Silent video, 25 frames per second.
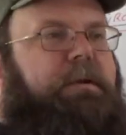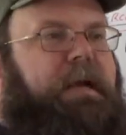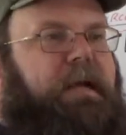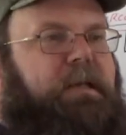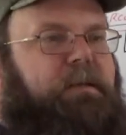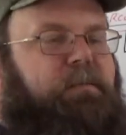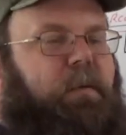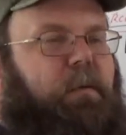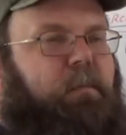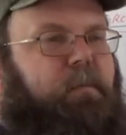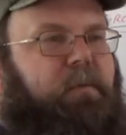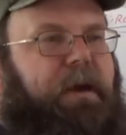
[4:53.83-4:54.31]

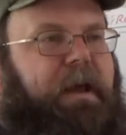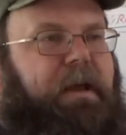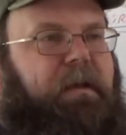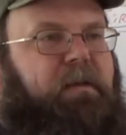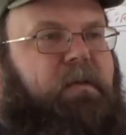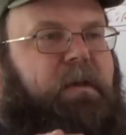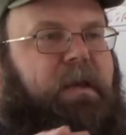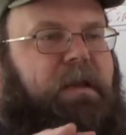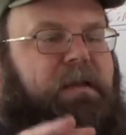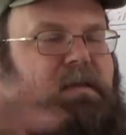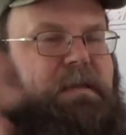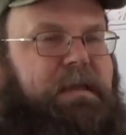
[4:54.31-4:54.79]
decimal
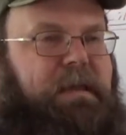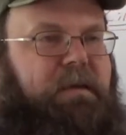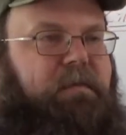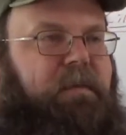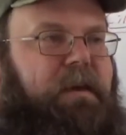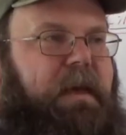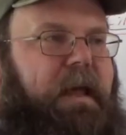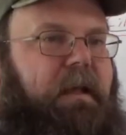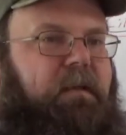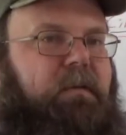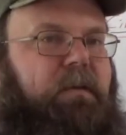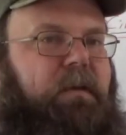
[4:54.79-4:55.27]
place, it
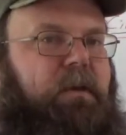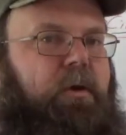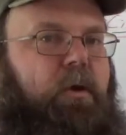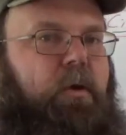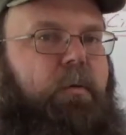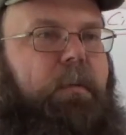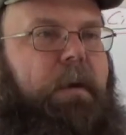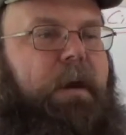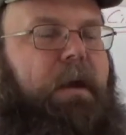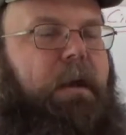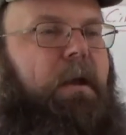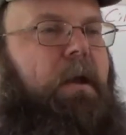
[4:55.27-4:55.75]
deviates a
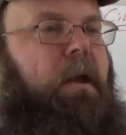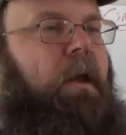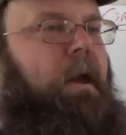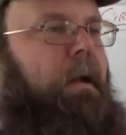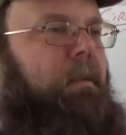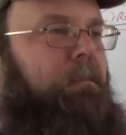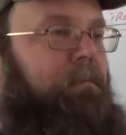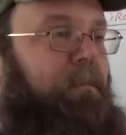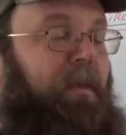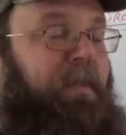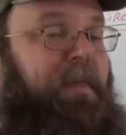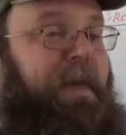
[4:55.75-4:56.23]
little bit,
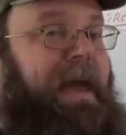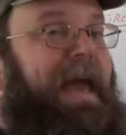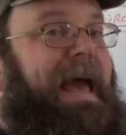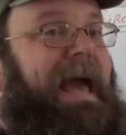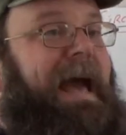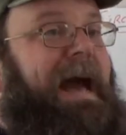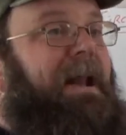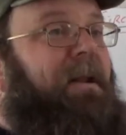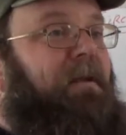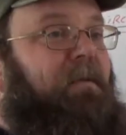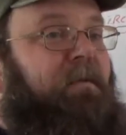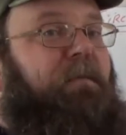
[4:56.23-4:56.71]
but they
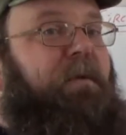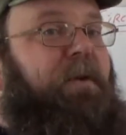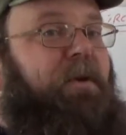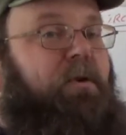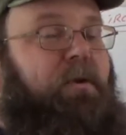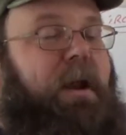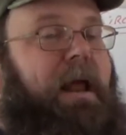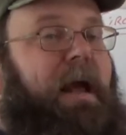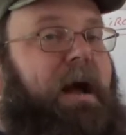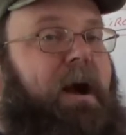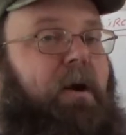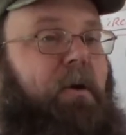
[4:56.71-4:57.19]
had it
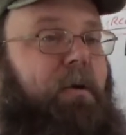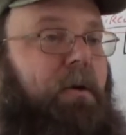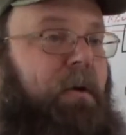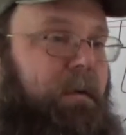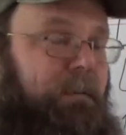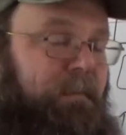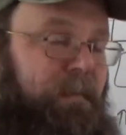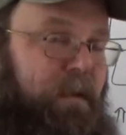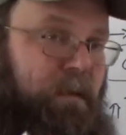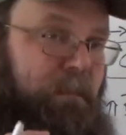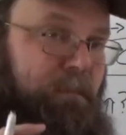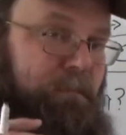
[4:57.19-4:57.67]
figured
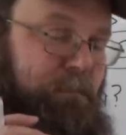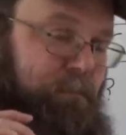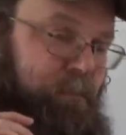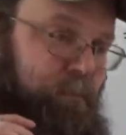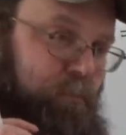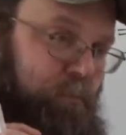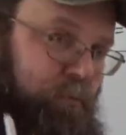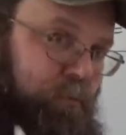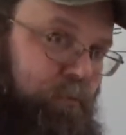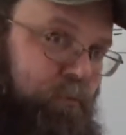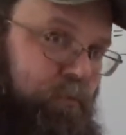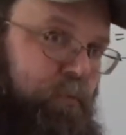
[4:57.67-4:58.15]
out
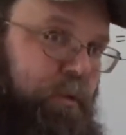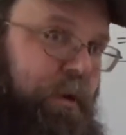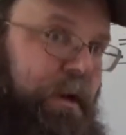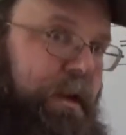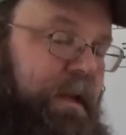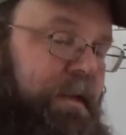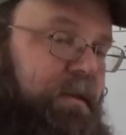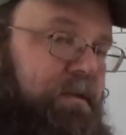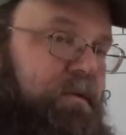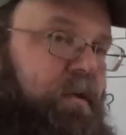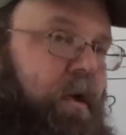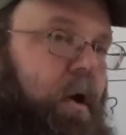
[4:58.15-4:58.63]

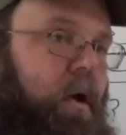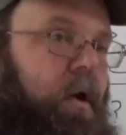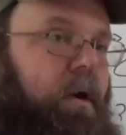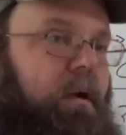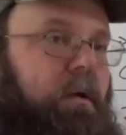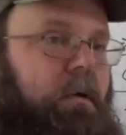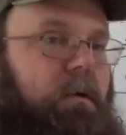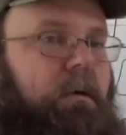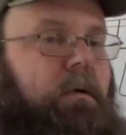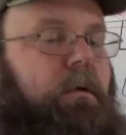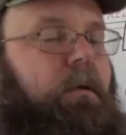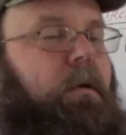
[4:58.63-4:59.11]
pretty
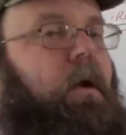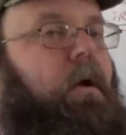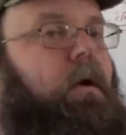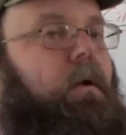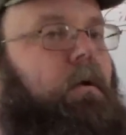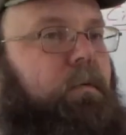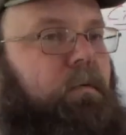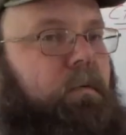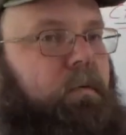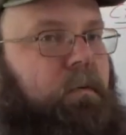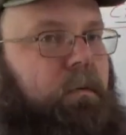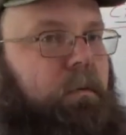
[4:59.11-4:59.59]
darn
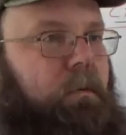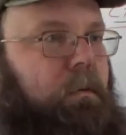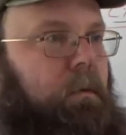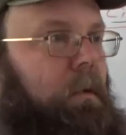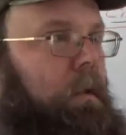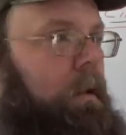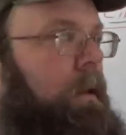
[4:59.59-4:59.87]
close.